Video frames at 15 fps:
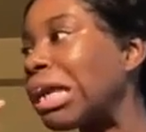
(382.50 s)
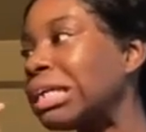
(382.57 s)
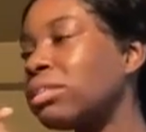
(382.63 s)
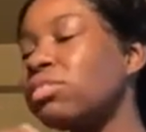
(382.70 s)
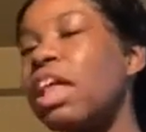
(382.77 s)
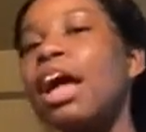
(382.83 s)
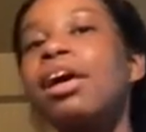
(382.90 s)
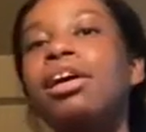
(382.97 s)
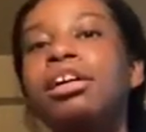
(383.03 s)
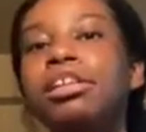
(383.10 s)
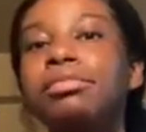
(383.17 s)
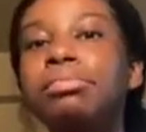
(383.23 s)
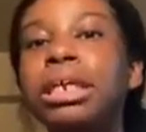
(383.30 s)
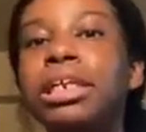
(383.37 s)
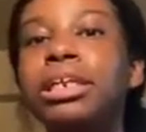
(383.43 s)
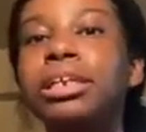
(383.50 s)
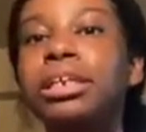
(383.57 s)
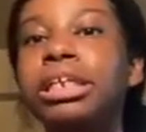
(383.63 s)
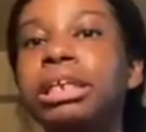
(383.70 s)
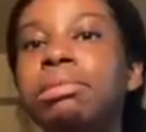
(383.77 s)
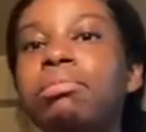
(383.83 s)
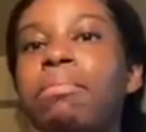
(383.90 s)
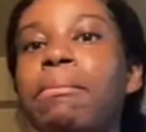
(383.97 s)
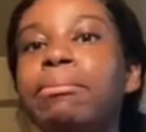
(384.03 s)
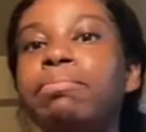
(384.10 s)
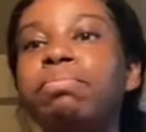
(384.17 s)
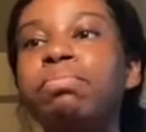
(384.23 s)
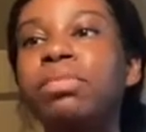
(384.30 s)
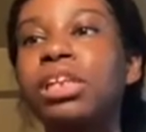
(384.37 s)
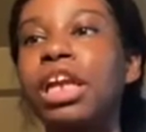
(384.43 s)
that automatically
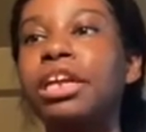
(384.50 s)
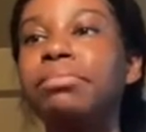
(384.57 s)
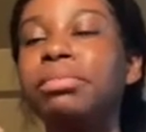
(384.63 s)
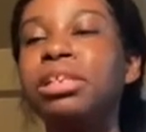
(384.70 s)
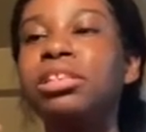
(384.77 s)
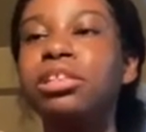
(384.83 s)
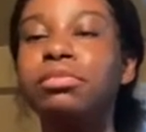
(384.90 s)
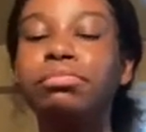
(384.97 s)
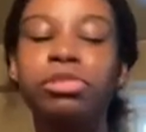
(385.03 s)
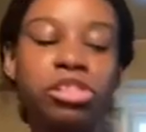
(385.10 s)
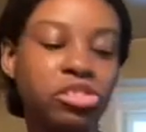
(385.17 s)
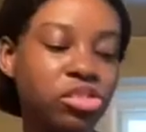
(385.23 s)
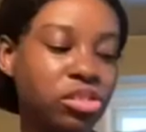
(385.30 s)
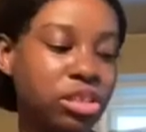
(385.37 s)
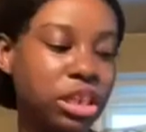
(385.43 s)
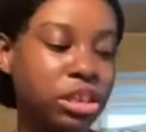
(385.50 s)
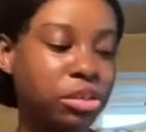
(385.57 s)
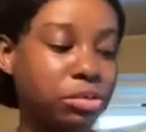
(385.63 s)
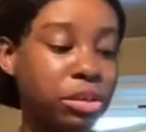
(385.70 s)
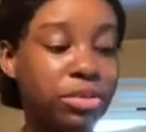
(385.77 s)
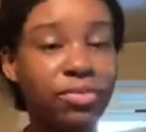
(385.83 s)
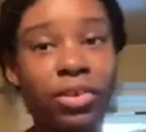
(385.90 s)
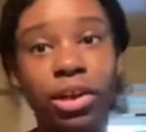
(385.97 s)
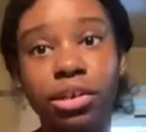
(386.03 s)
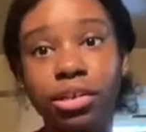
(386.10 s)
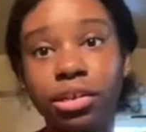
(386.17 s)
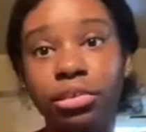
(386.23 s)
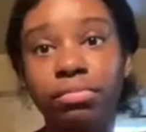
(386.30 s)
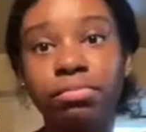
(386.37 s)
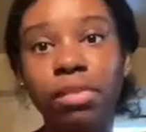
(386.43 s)
gave me the impression that you want to fuck.
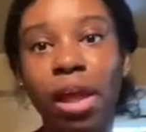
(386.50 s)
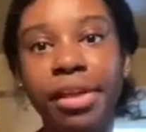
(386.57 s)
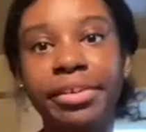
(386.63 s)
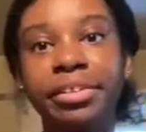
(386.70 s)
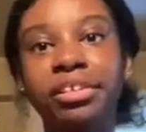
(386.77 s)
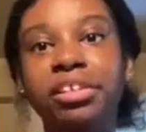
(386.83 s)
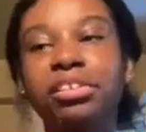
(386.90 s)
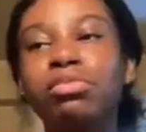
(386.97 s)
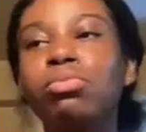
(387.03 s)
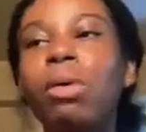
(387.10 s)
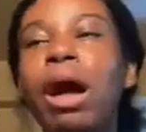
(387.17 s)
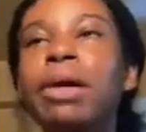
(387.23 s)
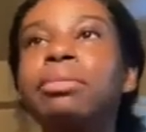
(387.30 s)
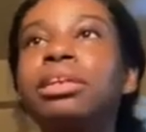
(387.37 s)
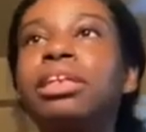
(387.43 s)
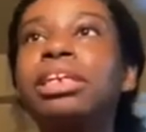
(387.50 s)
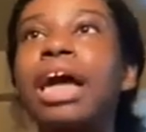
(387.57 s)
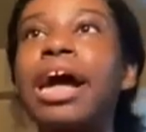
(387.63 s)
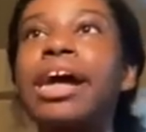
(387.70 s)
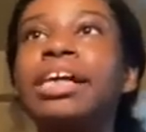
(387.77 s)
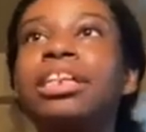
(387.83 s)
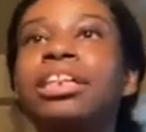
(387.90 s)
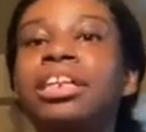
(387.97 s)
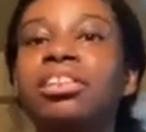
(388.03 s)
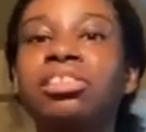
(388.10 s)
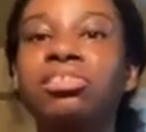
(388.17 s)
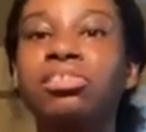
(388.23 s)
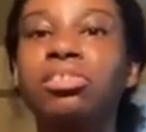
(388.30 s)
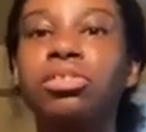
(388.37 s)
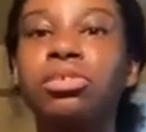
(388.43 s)
Because why would a guy that
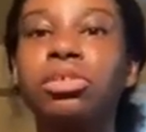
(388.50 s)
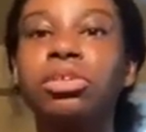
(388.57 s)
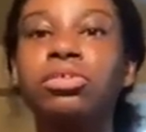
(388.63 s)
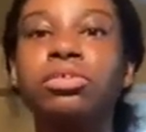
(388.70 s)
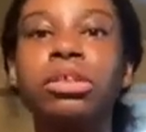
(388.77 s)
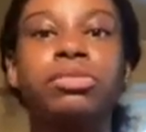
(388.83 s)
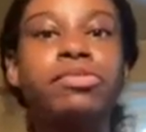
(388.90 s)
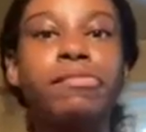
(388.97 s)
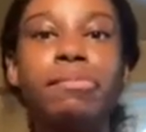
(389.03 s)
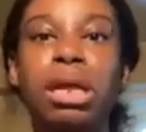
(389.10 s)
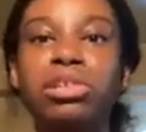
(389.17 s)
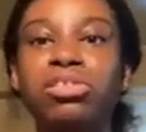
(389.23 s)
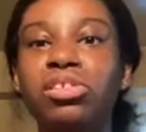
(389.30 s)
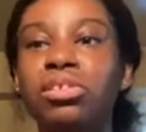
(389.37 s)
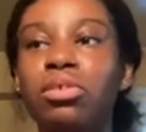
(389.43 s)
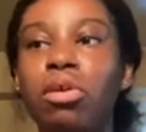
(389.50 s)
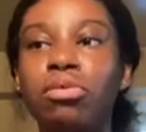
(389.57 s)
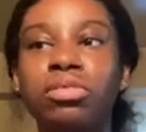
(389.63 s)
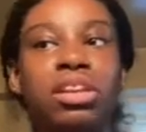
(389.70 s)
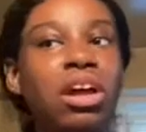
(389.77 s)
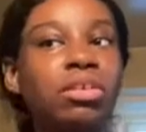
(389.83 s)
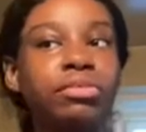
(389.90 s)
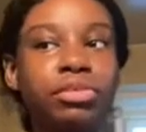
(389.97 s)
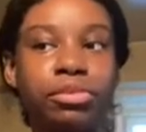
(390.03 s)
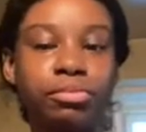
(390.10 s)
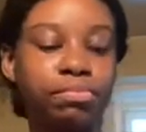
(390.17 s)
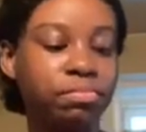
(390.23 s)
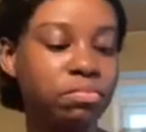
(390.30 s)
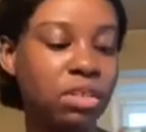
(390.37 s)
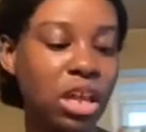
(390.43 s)
doesn't know you even mention a hotel room
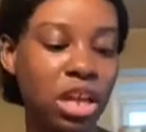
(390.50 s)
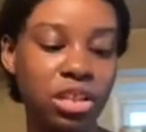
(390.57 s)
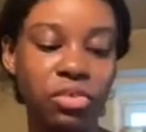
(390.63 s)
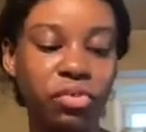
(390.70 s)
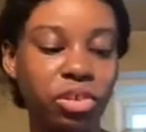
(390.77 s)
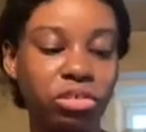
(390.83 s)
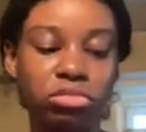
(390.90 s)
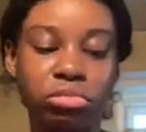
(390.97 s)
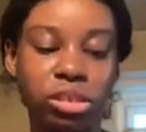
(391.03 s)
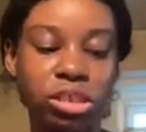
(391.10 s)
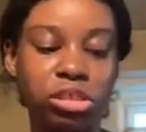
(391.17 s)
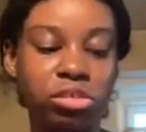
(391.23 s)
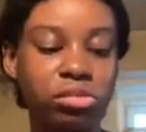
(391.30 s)
in the first place?